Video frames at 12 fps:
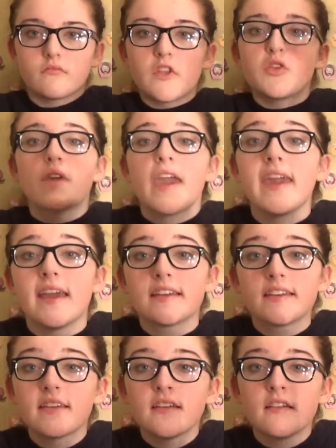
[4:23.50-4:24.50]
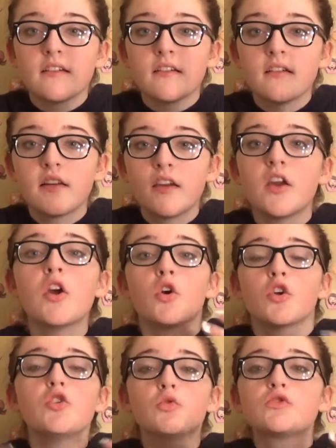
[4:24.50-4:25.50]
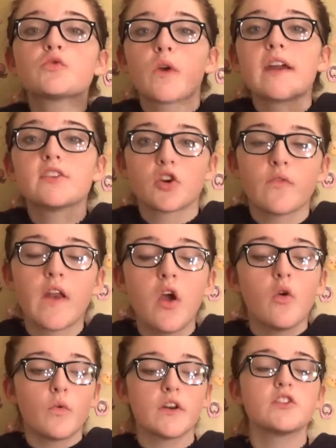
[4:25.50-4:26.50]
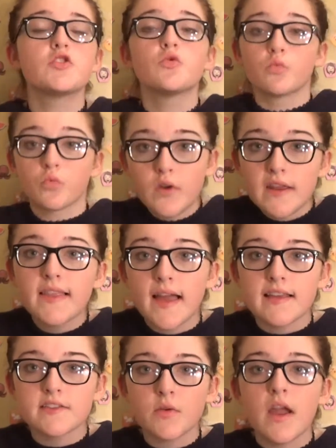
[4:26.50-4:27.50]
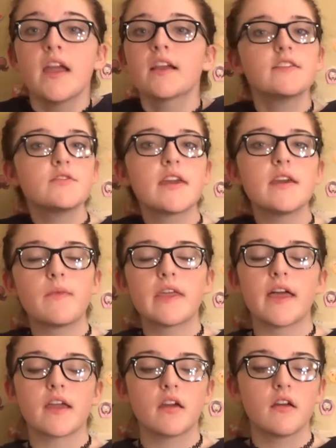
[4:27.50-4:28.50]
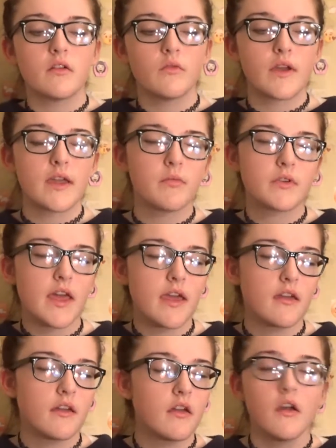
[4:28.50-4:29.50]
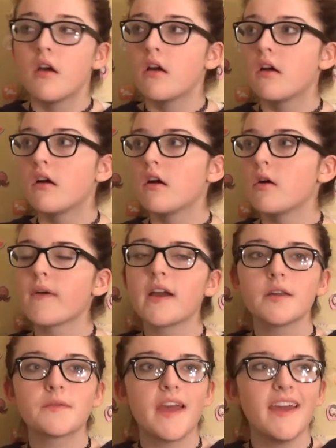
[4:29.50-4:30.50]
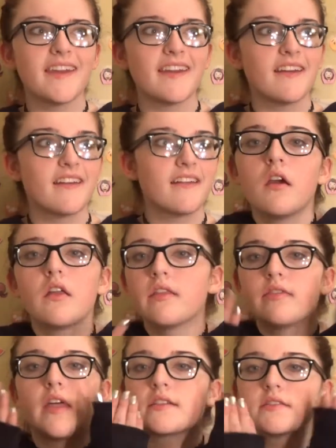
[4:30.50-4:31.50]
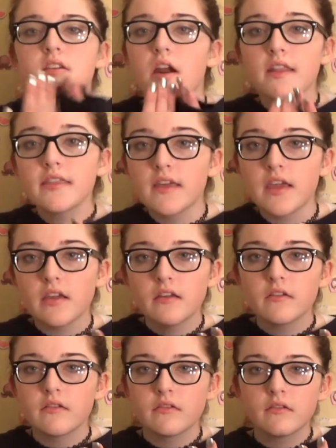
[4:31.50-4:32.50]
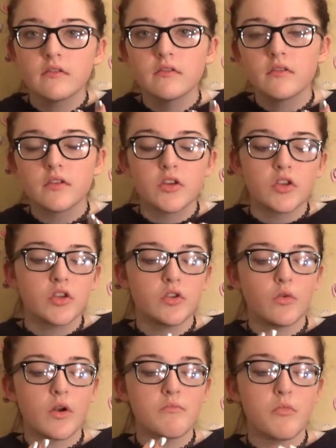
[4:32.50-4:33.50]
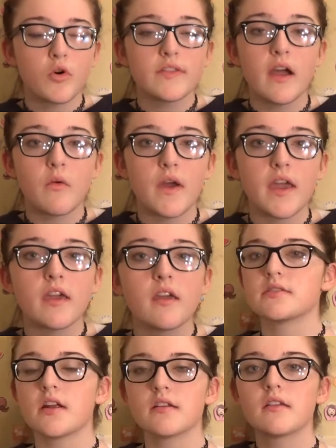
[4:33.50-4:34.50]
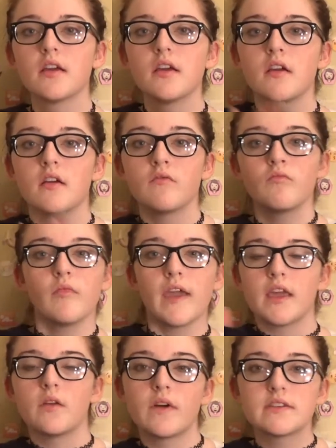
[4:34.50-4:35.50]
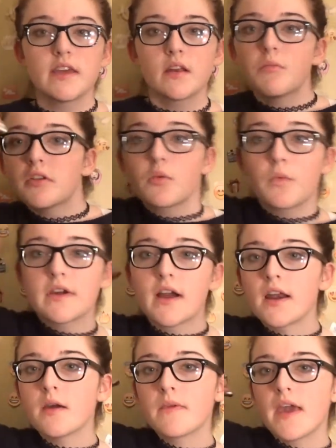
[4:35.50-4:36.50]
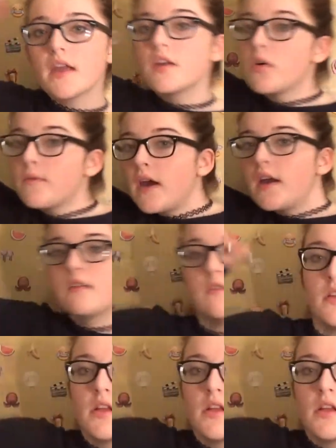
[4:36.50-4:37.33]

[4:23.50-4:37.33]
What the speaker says: You can't. Use the right term. When did you realize you? Because you can't be like, wake up one day, oh my god, I'm gay. That's not a thing. You are born that way. Not Hannah Montana, put the wig on, I'm gay. No, I'm not.